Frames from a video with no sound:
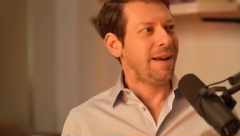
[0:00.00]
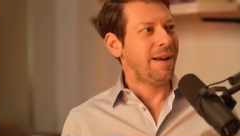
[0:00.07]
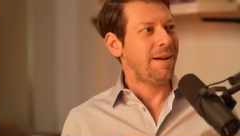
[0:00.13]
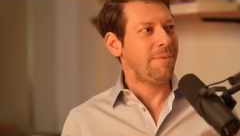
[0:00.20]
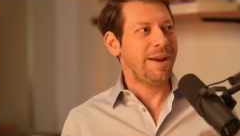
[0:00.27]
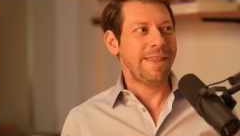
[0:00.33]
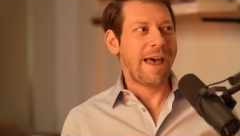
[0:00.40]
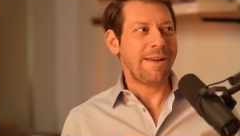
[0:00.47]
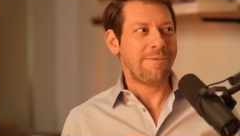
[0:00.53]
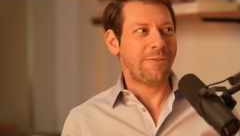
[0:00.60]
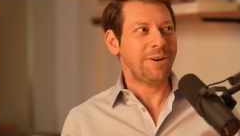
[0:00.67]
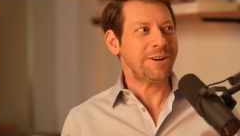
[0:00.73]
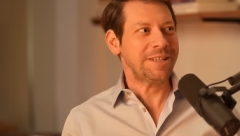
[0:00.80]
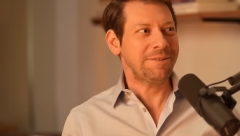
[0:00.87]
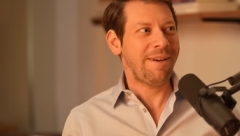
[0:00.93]
I mean, that
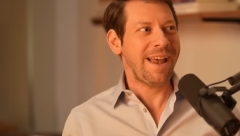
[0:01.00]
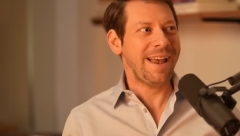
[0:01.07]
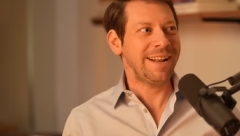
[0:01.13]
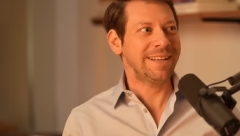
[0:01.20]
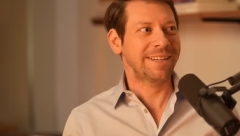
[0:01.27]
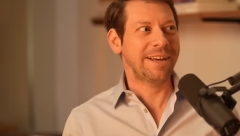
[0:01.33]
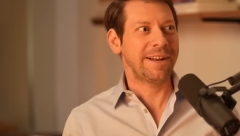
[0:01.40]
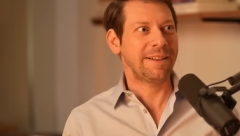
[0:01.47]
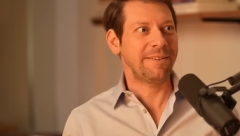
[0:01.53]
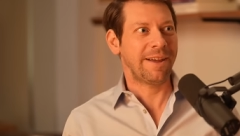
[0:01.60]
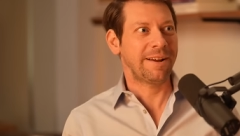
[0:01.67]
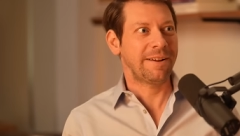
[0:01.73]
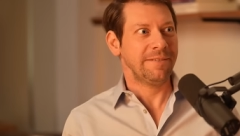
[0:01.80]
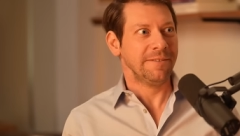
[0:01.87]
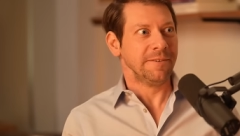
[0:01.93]
first mate is going to
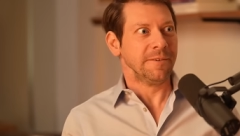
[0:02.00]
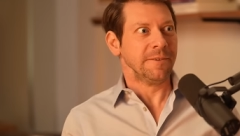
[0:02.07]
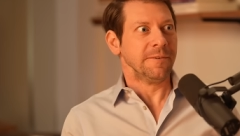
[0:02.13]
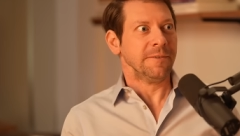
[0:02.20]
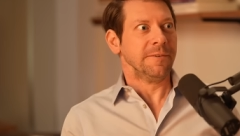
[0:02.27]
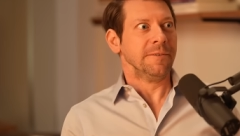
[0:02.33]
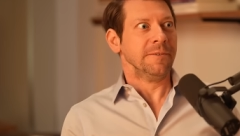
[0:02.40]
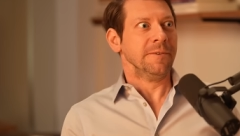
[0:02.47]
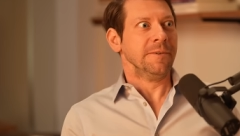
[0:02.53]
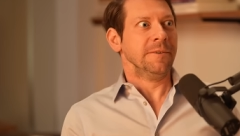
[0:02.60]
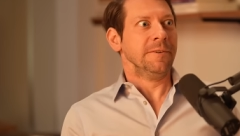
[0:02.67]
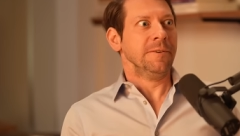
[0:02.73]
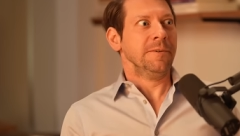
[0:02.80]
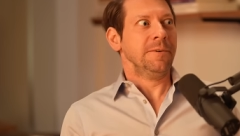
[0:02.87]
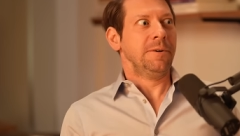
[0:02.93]
like
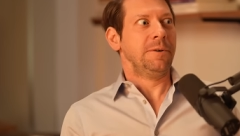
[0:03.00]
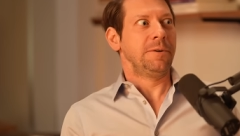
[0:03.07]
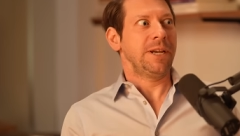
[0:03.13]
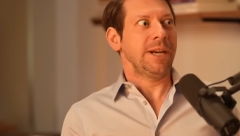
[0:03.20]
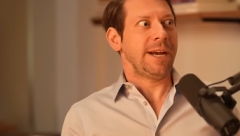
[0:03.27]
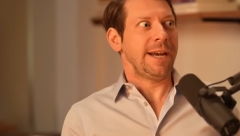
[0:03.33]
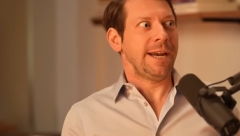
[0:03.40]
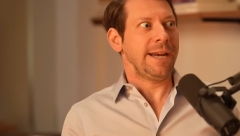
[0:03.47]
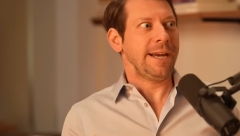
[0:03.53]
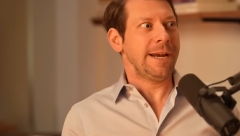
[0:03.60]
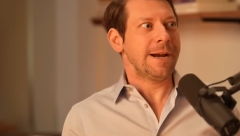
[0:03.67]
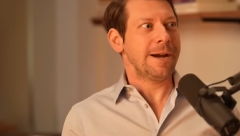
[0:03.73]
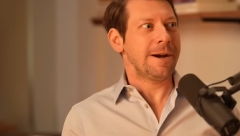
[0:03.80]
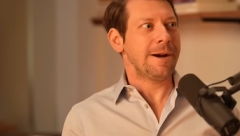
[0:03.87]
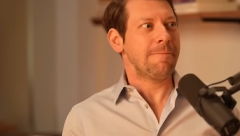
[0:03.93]
okay,
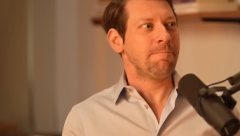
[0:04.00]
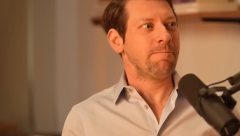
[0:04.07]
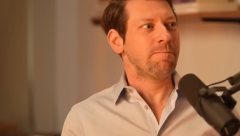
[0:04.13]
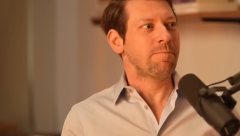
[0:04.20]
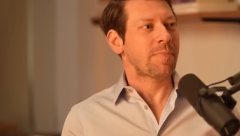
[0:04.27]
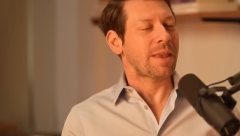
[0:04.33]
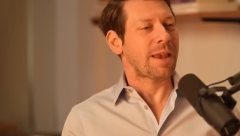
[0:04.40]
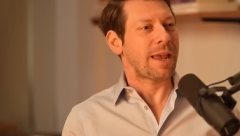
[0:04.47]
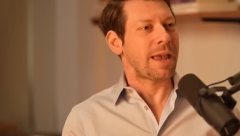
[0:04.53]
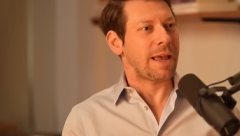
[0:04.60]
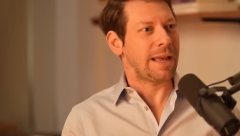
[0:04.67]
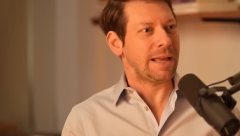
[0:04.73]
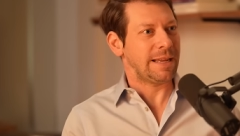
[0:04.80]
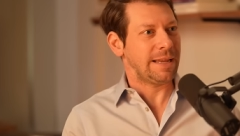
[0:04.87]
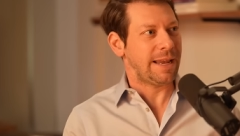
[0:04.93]
um,
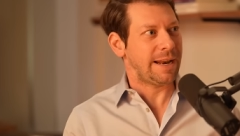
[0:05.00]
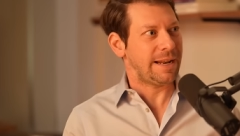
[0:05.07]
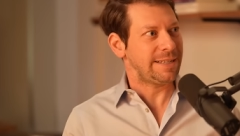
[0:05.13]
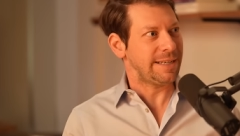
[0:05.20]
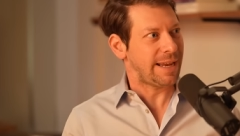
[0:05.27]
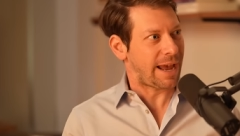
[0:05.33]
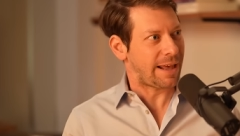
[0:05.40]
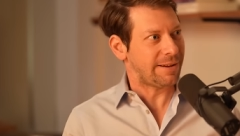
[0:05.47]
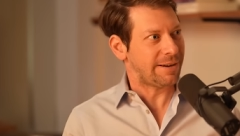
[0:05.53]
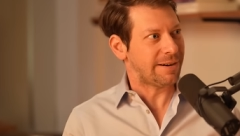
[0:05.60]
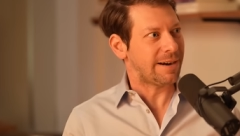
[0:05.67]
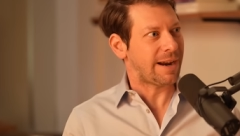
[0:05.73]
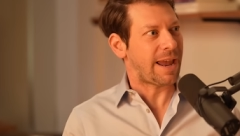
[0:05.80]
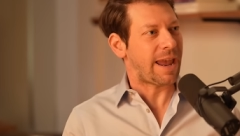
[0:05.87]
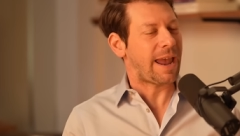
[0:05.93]
get it
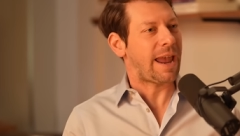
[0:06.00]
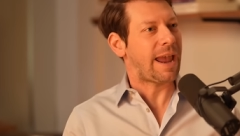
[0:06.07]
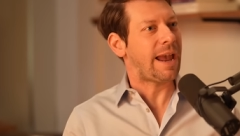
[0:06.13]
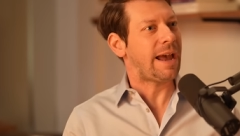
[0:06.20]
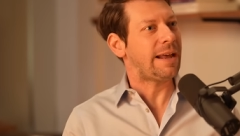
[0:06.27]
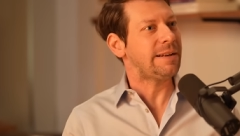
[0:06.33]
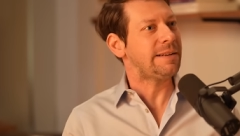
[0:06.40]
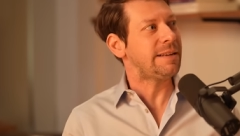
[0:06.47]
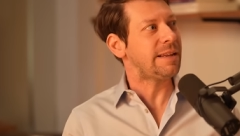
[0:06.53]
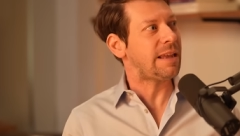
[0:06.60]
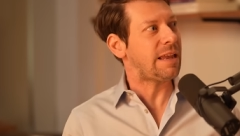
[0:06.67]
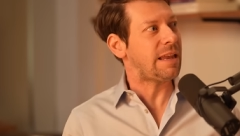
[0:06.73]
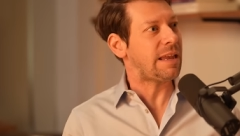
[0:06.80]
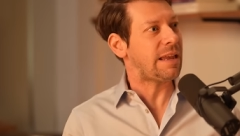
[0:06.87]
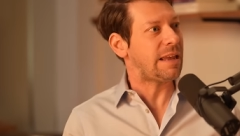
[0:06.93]
together. And
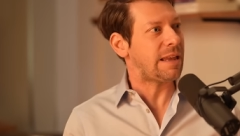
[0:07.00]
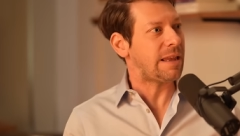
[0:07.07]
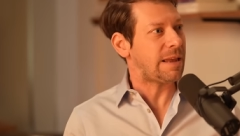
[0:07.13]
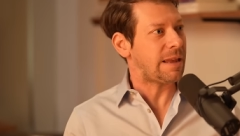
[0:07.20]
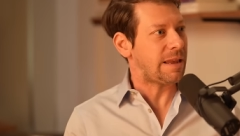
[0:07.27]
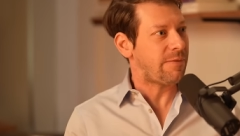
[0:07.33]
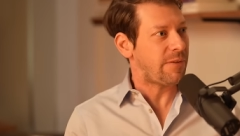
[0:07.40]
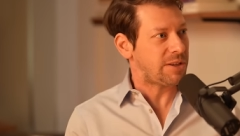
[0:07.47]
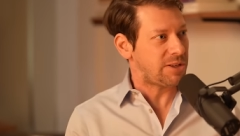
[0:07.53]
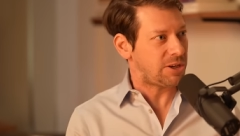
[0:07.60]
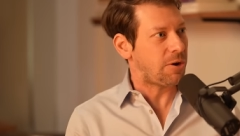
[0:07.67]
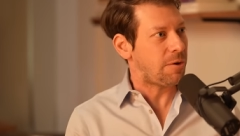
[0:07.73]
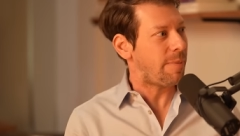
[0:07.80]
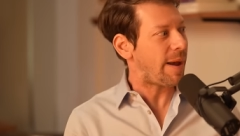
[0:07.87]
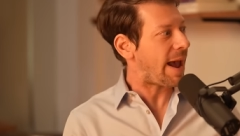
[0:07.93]
if it's
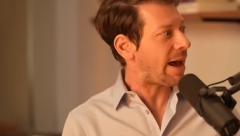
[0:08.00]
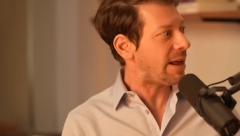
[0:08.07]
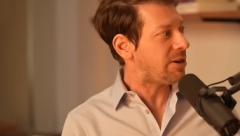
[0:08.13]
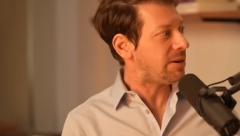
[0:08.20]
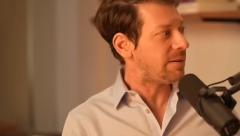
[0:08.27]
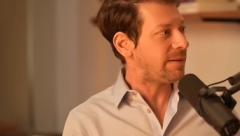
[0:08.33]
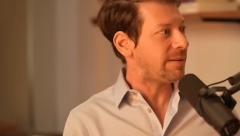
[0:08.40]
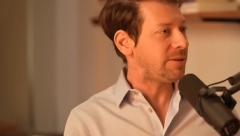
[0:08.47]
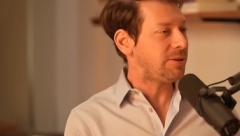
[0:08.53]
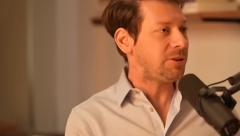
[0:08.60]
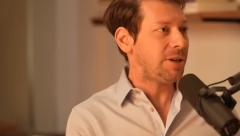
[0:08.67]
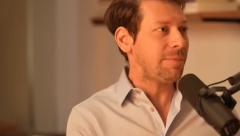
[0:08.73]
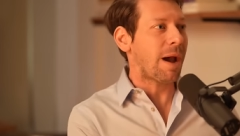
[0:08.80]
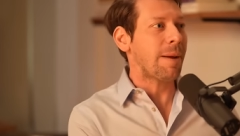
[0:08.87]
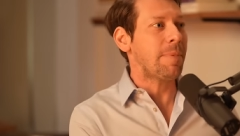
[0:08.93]
so bad,
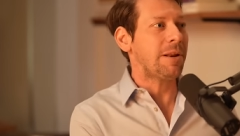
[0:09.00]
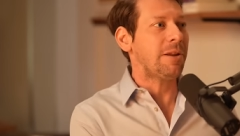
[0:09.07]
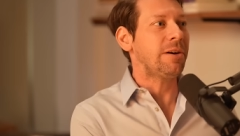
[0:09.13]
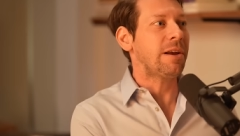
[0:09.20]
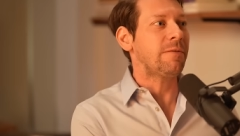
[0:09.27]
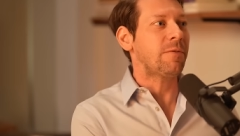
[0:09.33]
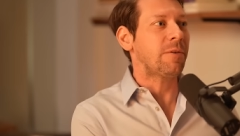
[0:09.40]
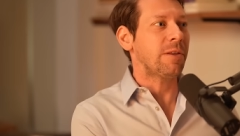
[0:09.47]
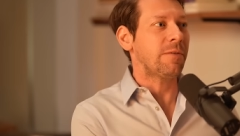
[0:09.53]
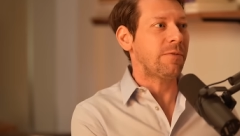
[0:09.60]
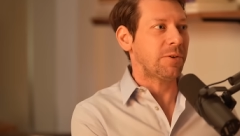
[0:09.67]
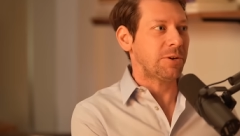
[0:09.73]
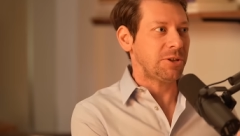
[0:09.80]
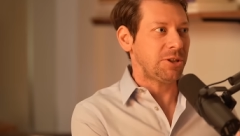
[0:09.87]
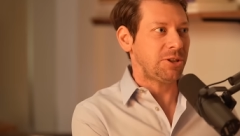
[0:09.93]
she might be looking for the
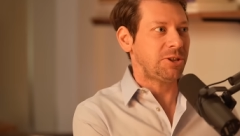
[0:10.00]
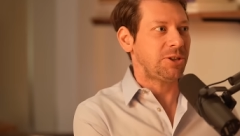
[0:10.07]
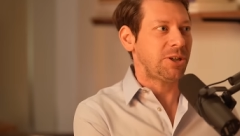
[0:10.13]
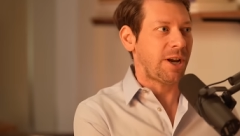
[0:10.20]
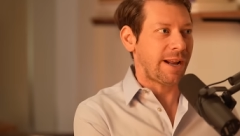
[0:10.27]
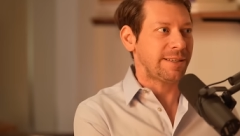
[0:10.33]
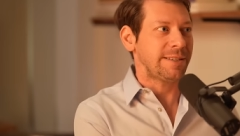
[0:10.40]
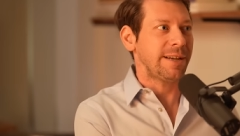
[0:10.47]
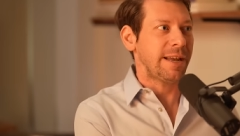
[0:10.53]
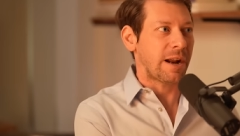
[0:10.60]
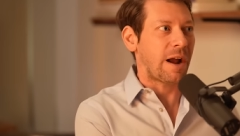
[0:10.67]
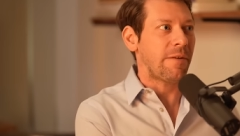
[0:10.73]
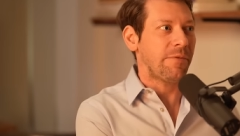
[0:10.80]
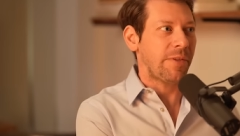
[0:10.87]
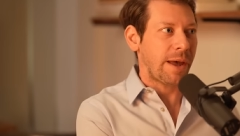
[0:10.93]
first chance to get
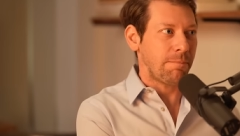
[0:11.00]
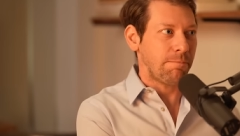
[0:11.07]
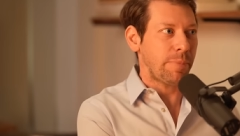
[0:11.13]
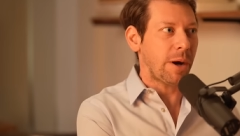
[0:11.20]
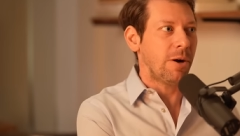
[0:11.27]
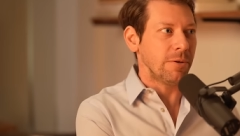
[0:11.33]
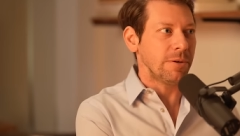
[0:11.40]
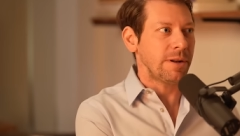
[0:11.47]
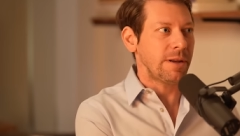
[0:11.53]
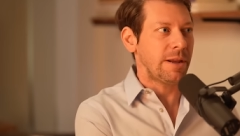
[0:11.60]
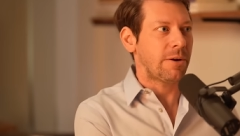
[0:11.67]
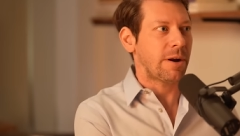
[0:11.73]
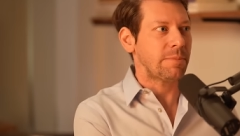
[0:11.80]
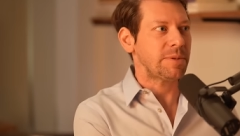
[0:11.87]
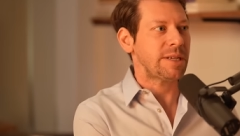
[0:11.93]
off that boat. You
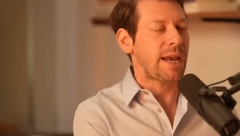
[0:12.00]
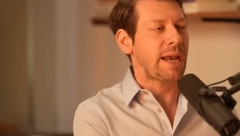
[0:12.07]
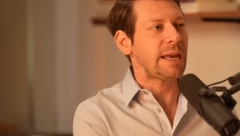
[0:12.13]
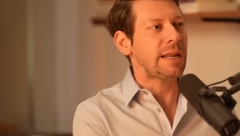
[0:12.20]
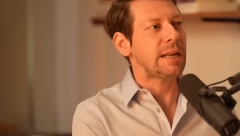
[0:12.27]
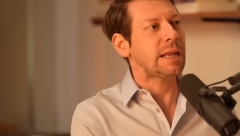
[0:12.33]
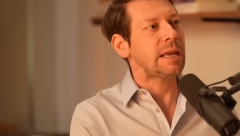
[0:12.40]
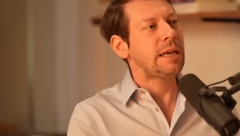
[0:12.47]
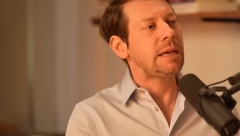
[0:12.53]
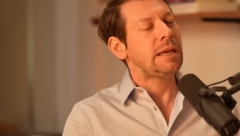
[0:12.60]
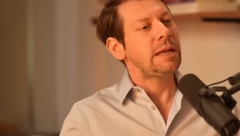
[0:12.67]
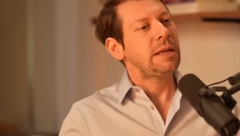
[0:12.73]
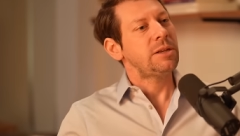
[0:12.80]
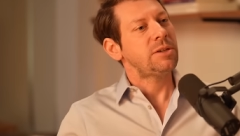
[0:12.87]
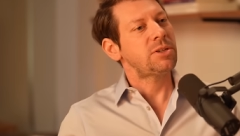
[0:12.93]
know what I'm saying?
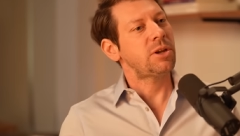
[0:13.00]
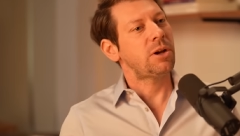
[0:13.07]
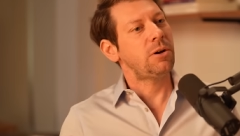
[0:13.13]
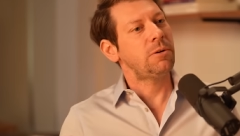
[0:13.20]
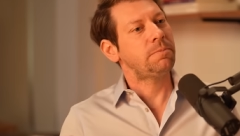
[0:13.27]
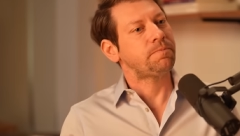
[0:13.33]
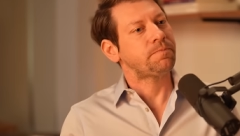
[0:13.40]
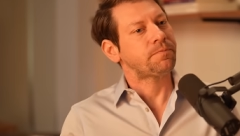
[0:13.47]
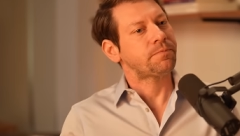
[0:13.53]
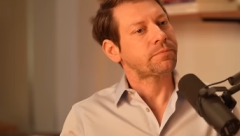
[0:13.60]
So